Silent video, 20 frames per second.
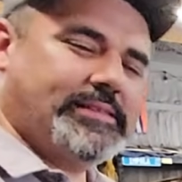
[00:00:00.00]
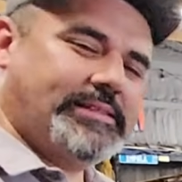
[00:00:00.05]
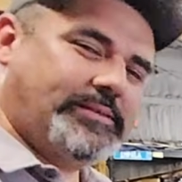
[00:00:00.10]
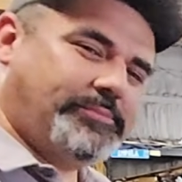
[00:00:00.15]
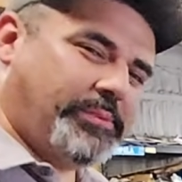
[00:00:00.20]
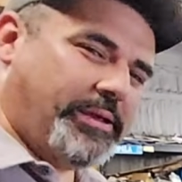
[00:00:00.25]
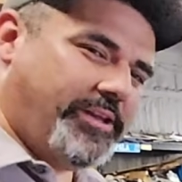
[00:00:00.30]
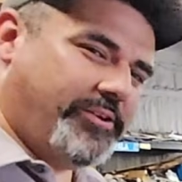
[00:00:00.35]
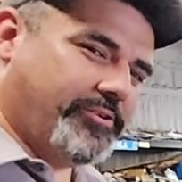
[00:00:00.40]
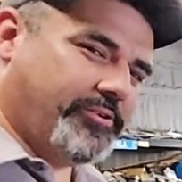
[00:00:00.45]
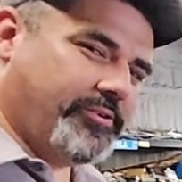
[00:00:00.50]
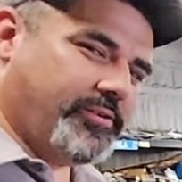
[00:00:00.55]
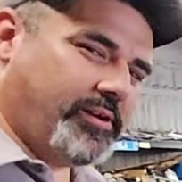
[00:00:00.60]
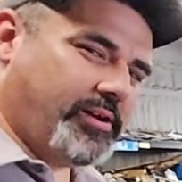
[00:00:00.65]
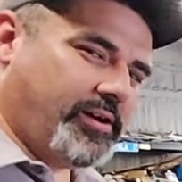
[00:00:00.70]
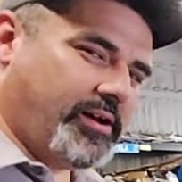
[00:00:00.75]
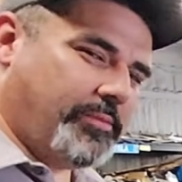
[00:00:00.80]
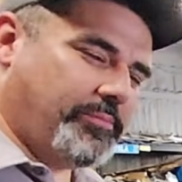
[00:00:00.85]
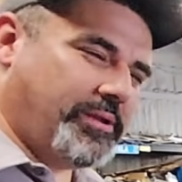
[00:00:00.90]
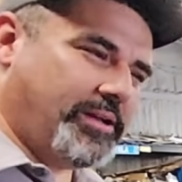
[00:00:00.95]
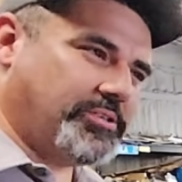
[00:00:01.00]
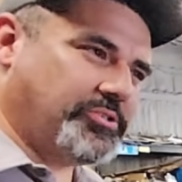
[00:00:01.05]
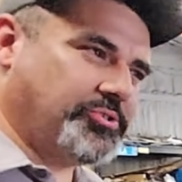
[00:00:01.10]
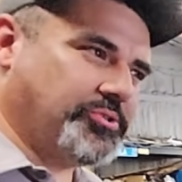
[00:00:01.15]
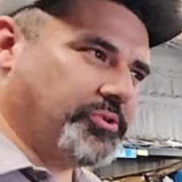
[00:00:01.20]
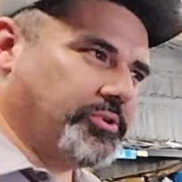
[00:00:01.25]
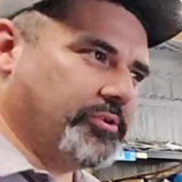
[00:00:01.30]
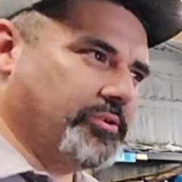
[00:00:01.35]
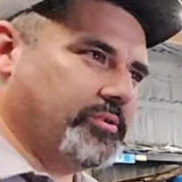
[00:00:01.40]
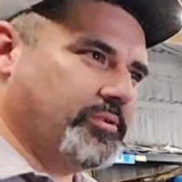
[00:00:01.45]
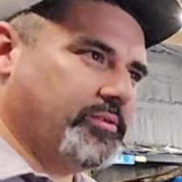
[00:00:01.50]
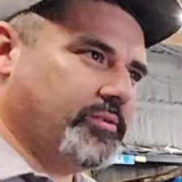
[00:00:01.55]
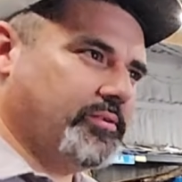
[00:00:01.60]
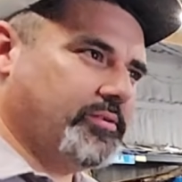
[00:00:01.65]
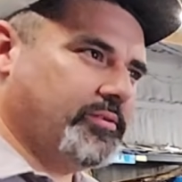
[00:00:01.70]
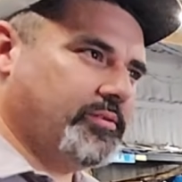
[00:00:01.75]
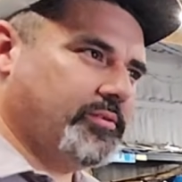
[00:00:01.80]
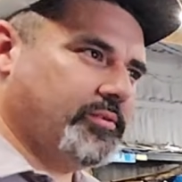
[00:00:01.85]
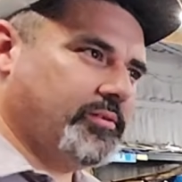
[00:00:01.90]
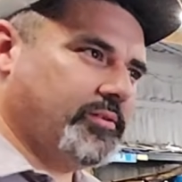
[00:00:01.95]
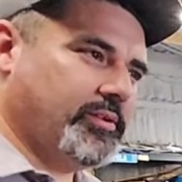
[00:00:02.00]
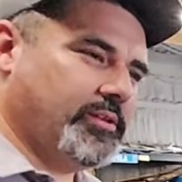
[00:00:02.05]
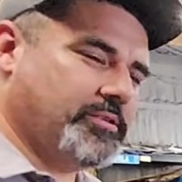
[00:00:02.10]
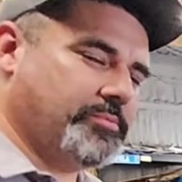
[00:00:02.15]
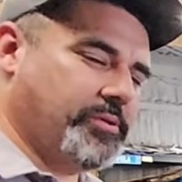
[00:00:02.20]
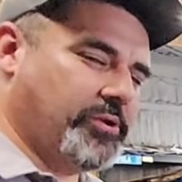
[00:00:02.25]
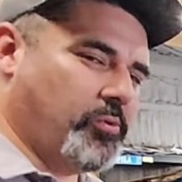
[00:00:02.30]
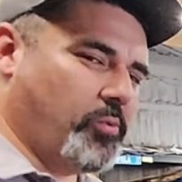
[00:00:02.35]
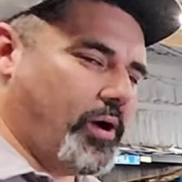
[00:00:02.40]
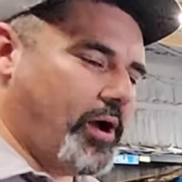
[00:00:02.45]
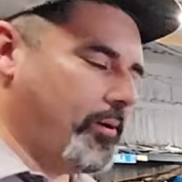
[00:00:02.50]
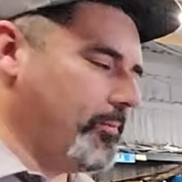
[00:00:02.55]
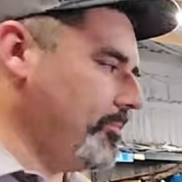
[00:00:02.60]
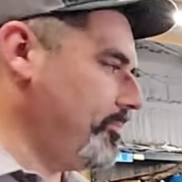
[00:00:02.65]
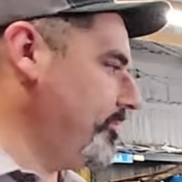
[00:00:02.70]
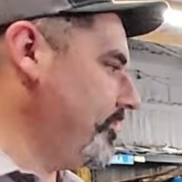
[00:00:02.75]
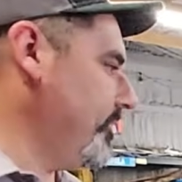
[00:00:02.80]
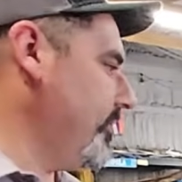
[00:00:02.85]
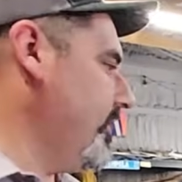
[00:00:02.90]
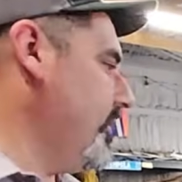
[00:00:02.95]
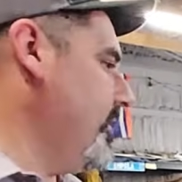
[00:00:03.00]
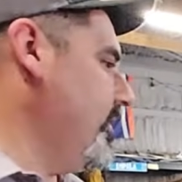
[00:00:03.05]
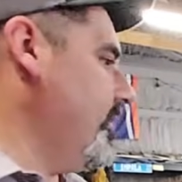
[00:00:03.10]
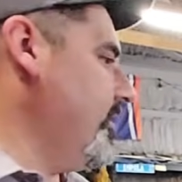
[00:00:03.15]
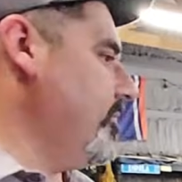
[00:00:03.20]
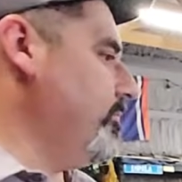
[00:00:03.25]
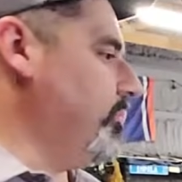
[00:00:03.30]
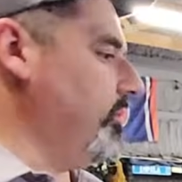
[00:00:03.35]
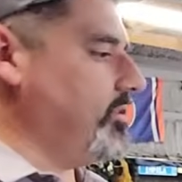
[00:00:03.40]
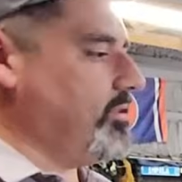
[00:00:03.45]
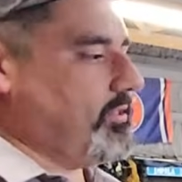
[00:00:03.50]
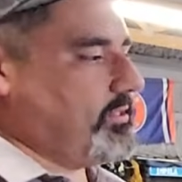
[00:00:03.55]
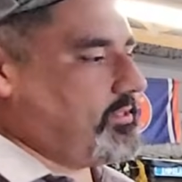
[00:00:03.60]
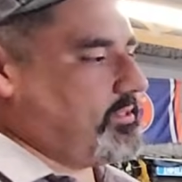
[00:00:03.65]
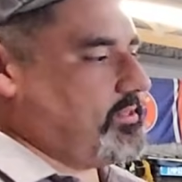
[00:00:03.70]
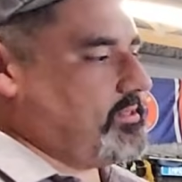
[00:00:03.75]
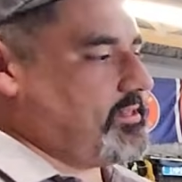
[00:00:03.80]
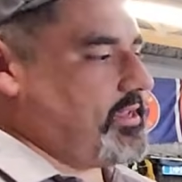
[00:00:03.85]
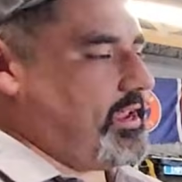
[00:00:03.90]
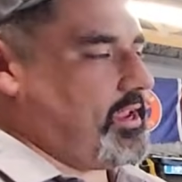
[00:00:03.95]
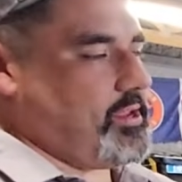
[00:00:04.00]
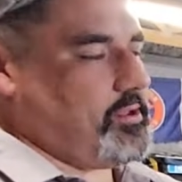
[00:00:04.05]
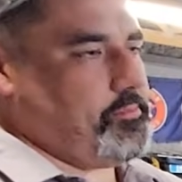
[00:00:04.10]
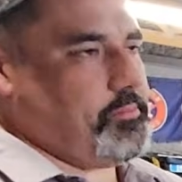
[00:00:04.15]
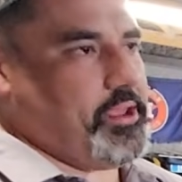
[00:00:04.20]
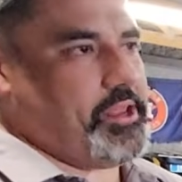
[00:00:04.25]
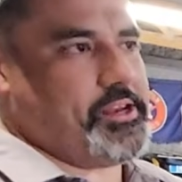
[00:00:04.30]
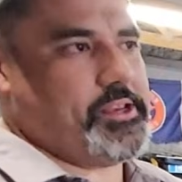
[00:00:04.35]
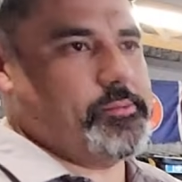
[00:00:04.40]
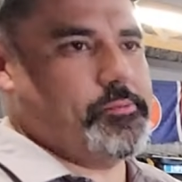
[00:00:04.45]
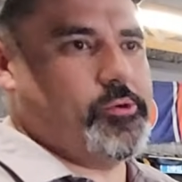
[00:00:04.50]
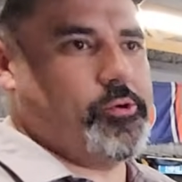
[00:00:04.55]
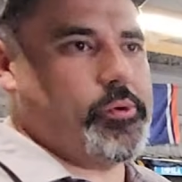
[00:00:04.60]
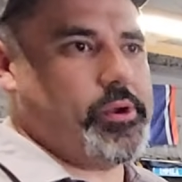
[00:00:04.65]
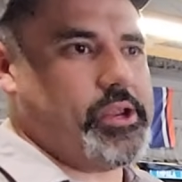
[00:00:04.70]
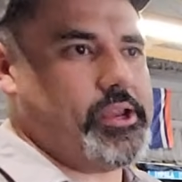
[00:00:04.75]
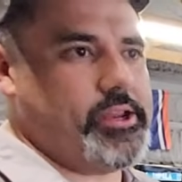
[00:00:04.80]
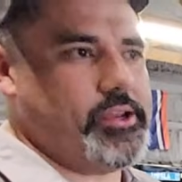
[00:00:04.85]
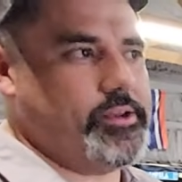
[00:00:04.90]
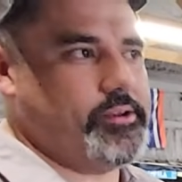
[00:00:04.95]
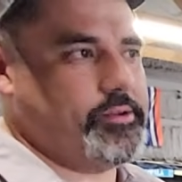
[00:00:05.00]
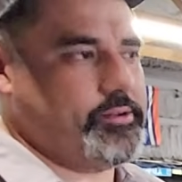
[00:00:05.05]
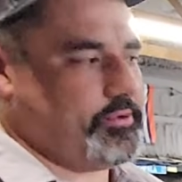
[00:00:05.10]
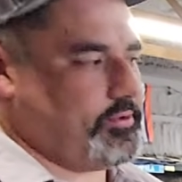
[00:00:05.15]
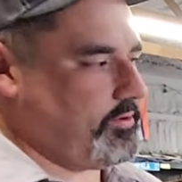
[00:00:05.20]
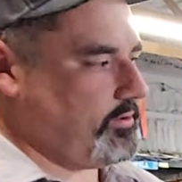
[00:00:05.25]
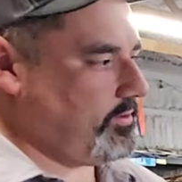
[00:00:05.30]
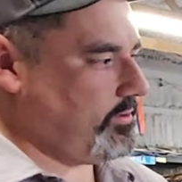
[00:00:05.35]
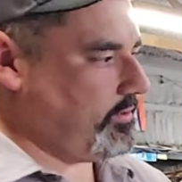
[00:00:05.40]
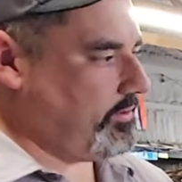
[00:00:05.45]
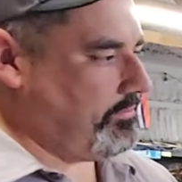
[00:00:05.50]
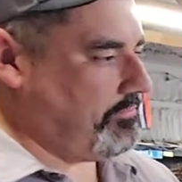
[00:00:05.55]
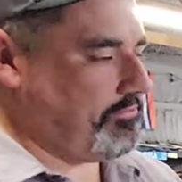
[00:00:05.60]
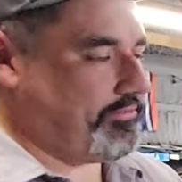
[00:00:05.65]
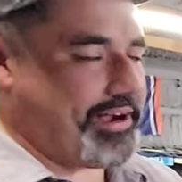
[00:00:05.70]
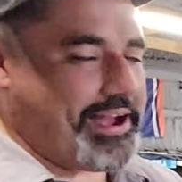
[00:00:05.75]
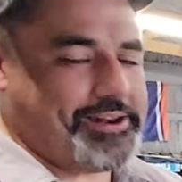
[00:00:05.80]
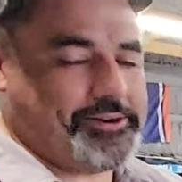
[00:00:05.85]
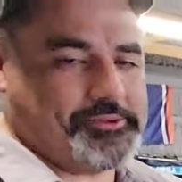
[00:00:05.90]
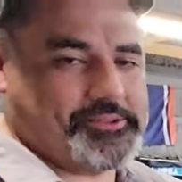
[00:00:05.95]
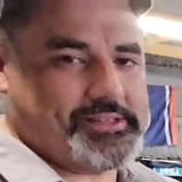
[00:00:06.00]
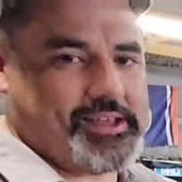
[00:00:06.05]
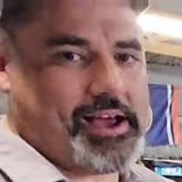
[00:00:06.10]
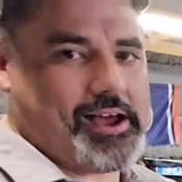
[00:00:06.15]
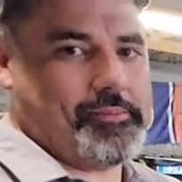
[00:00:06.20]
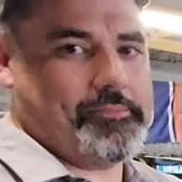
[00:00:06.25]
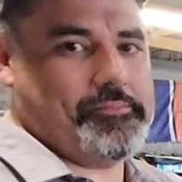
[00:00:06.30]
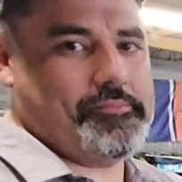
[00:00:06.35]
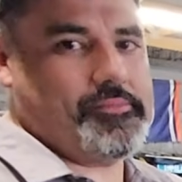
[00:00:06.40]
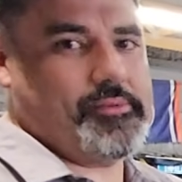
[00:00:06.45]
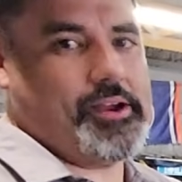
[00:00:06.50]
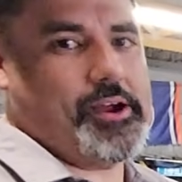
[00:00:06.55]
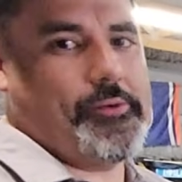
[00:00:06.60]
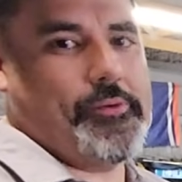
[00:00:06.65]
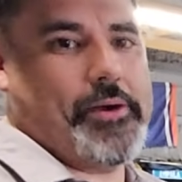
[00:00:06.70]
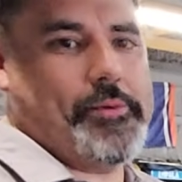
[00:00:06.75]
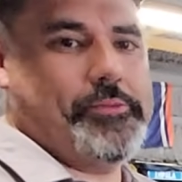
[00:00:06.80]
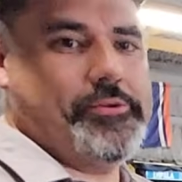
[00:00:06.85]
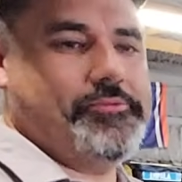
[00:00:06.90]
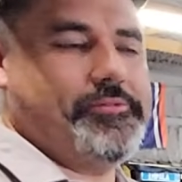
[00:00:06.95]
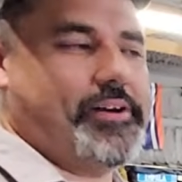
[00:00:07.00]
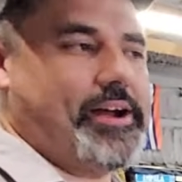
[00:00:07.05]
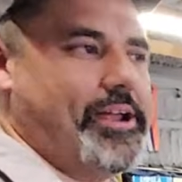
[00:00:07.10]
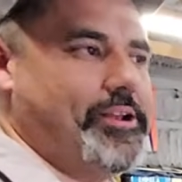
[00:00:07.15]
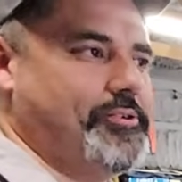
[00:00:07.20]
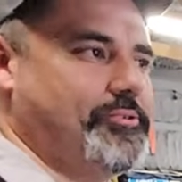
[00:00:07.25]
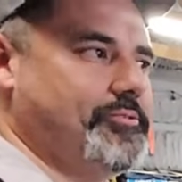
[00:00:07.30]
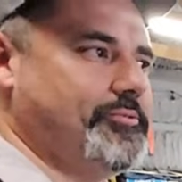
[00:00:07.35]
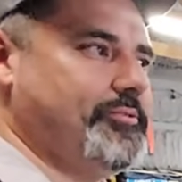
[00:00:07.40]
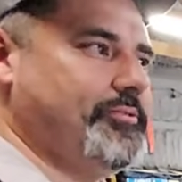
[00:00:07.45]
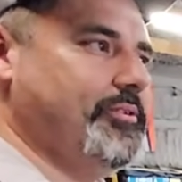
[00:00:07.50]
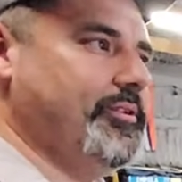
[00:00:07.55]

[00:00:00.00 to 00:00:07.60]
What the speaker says: Peter. I'm not sure. It's been a while. But this is a medium green vinyl top. I went with vinyl.